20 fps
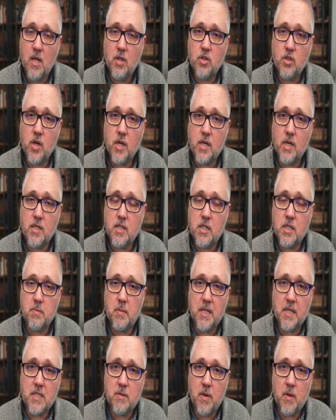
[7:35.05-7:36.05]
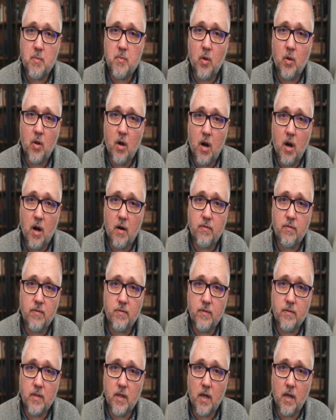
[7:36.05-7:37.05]
trying to displace people
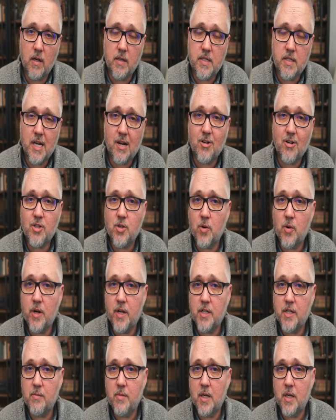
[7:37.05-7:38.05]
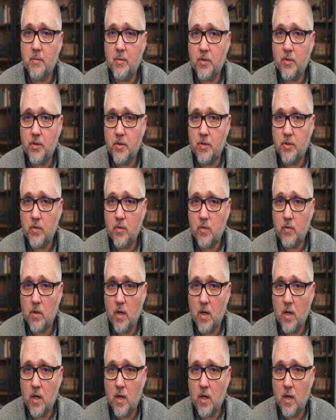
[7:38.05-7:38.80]
off territory to be able to